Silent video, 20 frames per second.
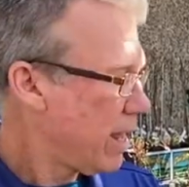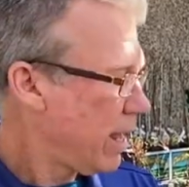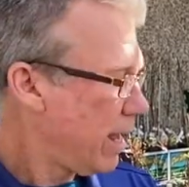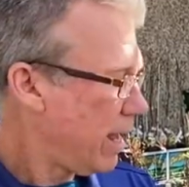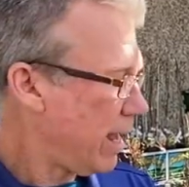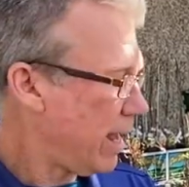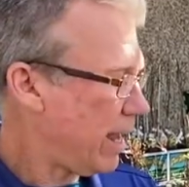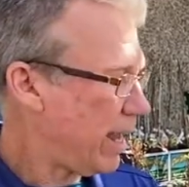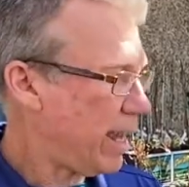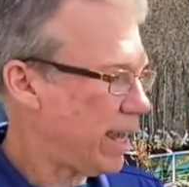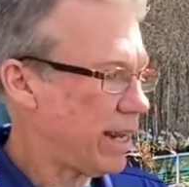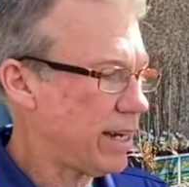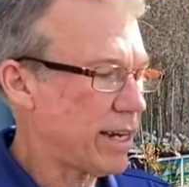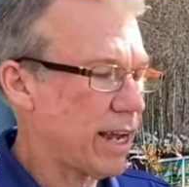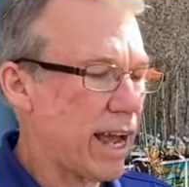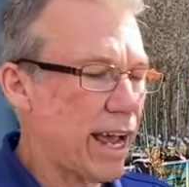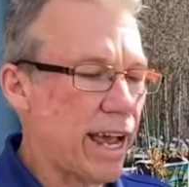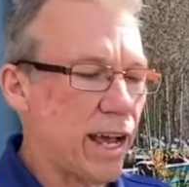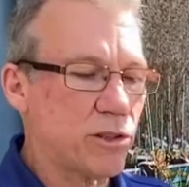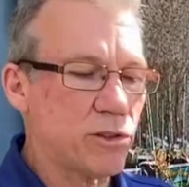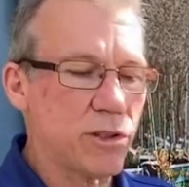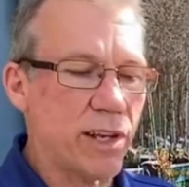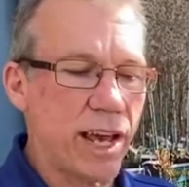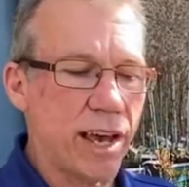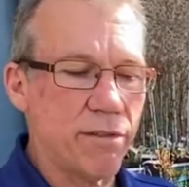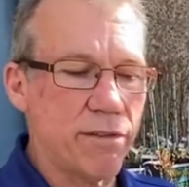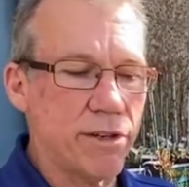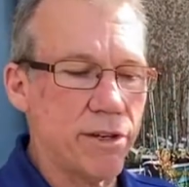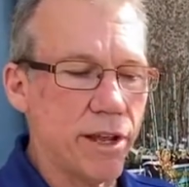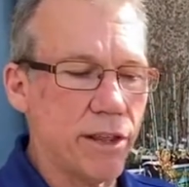And I also have
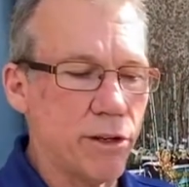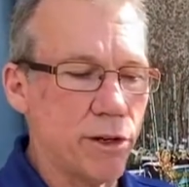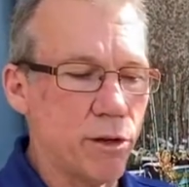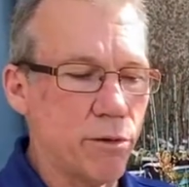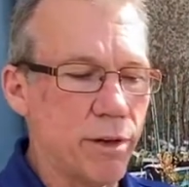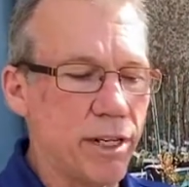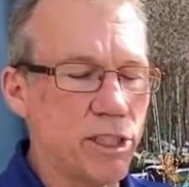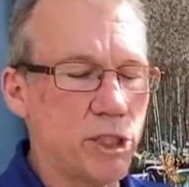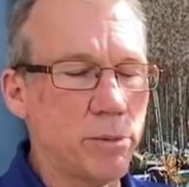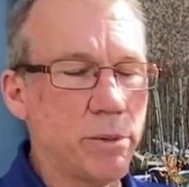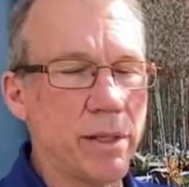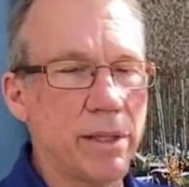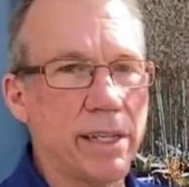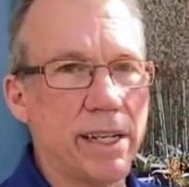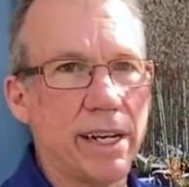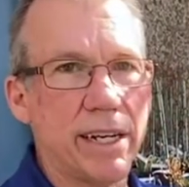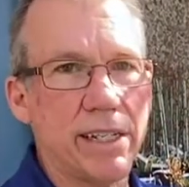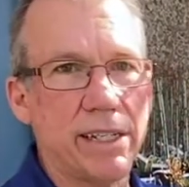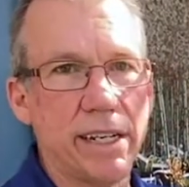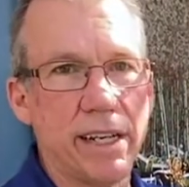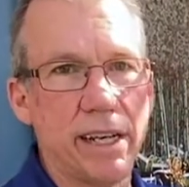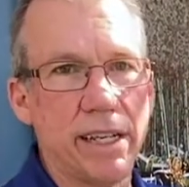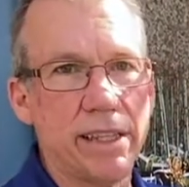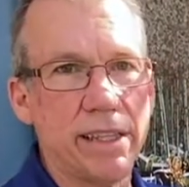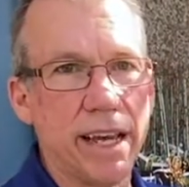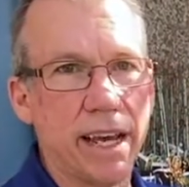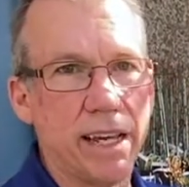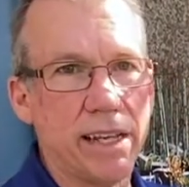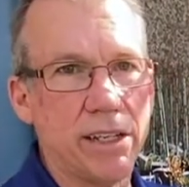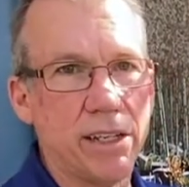another arrangement that I did
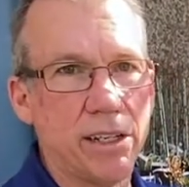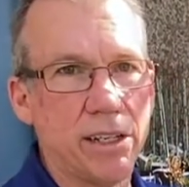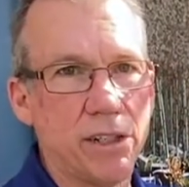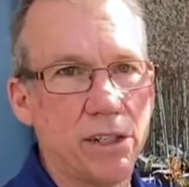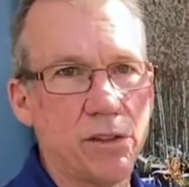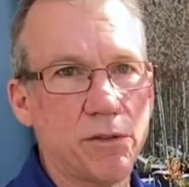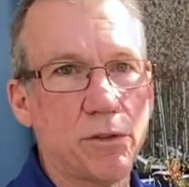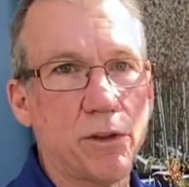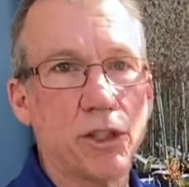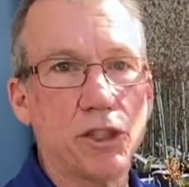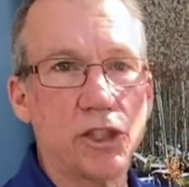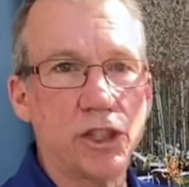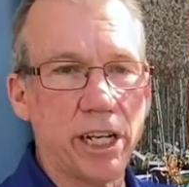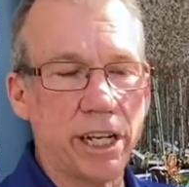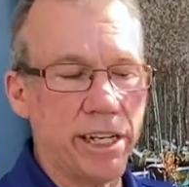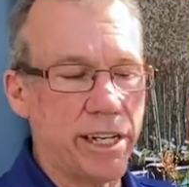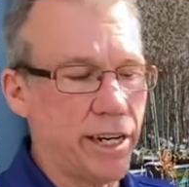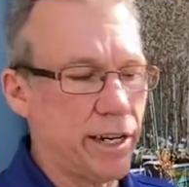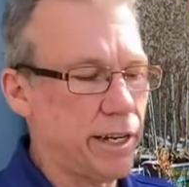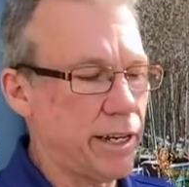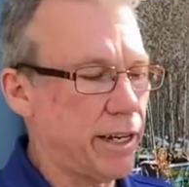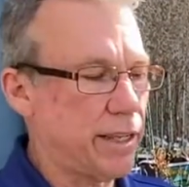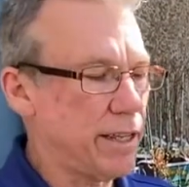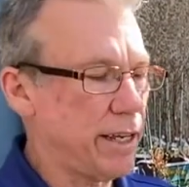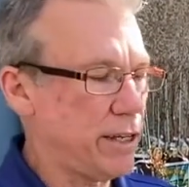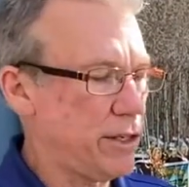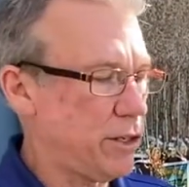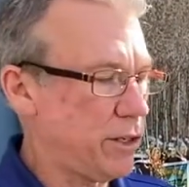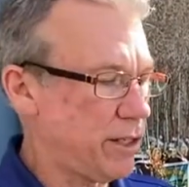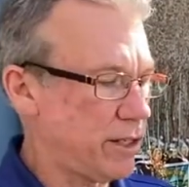that is for a shady area that
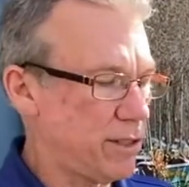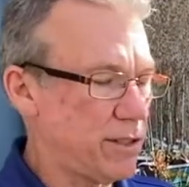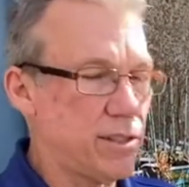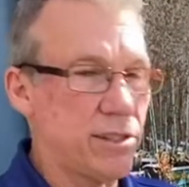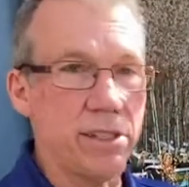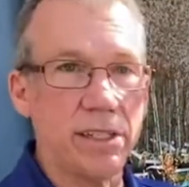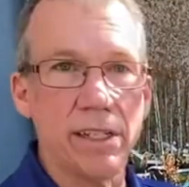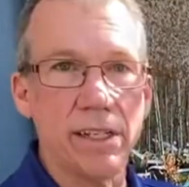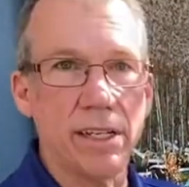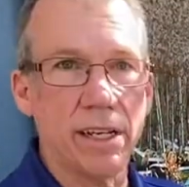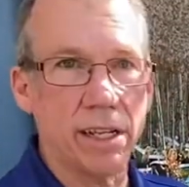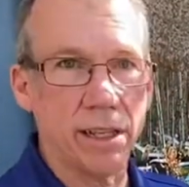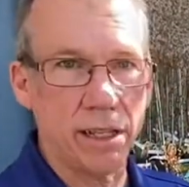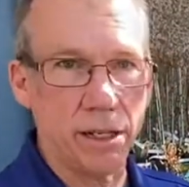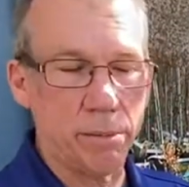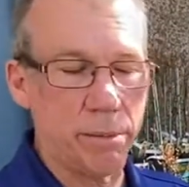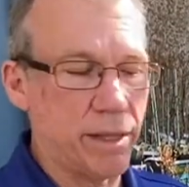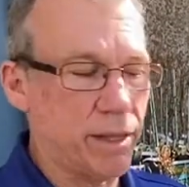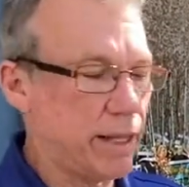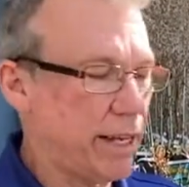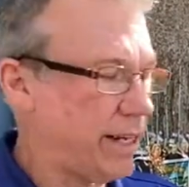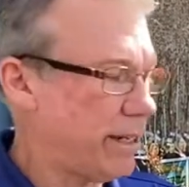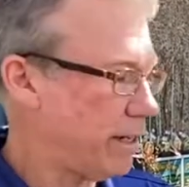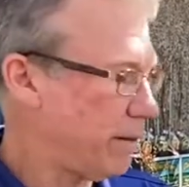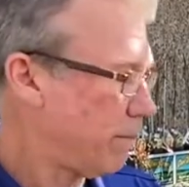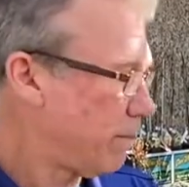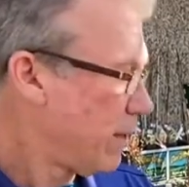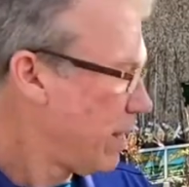you can see a little bit later.